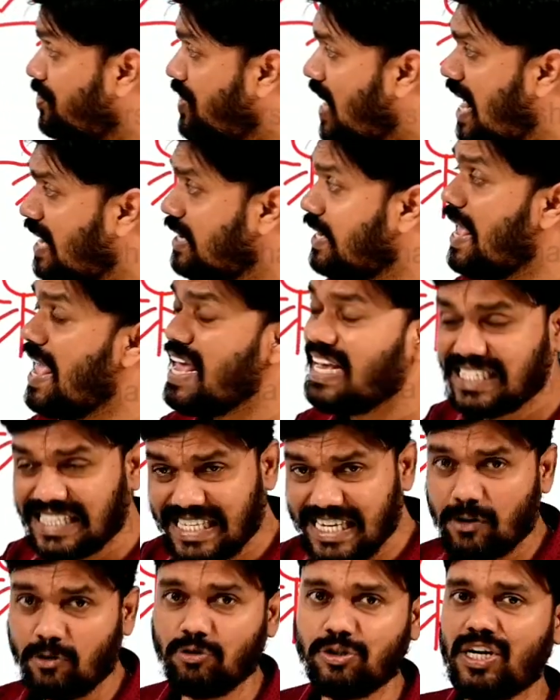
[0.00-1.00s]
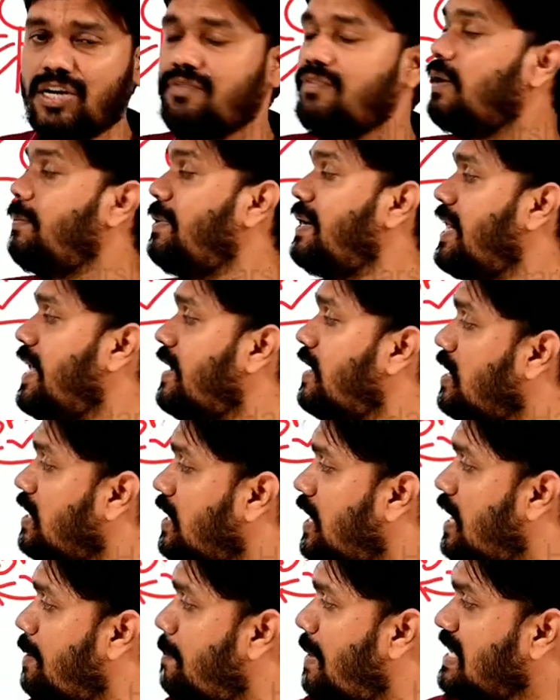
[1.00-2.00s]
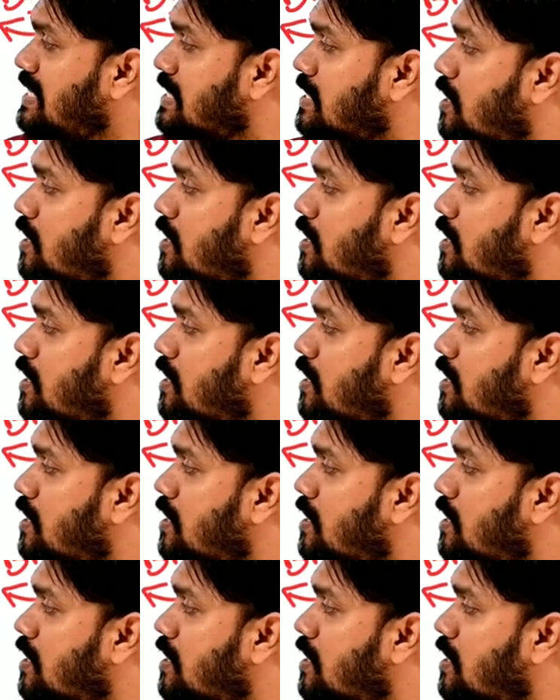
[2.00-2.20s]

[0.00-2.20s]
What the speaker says: That execution will be taken care by